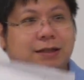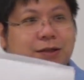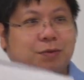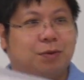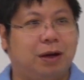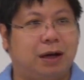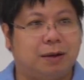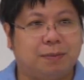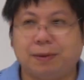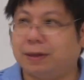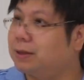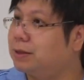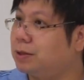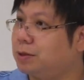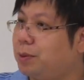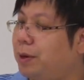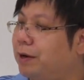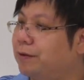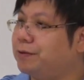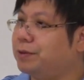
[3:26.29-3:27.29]
square plus
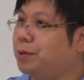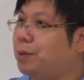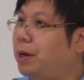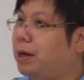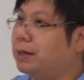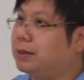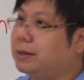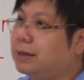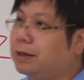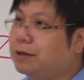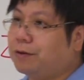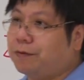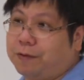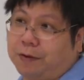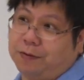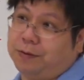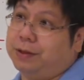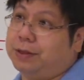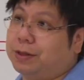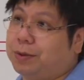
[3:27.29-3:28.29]
12 square is equal to
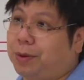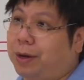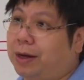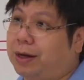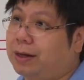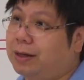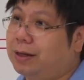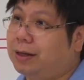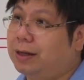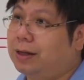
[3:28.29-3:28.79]
15 square.